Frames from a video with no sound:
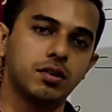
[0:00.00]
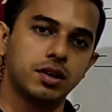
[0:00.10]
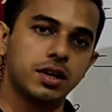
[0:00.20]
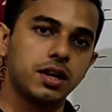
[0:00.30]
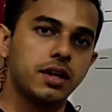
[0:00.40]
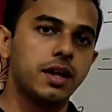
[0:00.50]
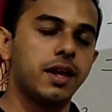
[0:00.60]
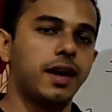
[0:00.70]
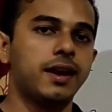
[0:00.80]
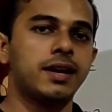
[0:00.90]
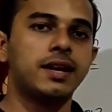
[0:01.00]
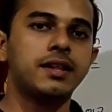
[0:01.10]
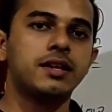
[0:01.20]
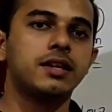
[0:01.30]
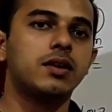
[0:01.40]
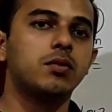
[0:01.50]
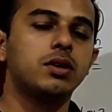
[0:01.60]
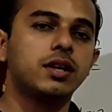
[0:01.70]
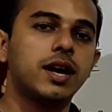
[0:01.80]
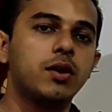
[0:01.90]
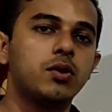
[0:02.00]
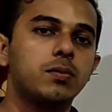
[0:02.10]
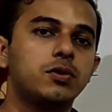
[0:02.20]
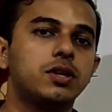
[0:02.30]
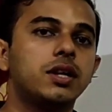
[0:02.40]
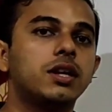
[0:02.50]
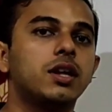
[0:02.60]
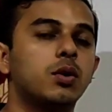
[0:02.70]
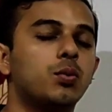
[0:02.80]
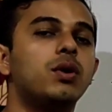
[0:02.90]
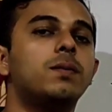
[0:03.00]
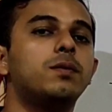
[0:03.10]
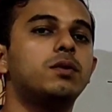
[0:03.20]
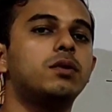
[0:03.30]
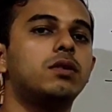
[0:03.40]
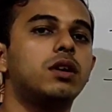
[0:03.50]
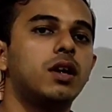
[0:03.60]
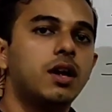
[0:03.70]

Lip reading: Okay, and another care we have to take, we have to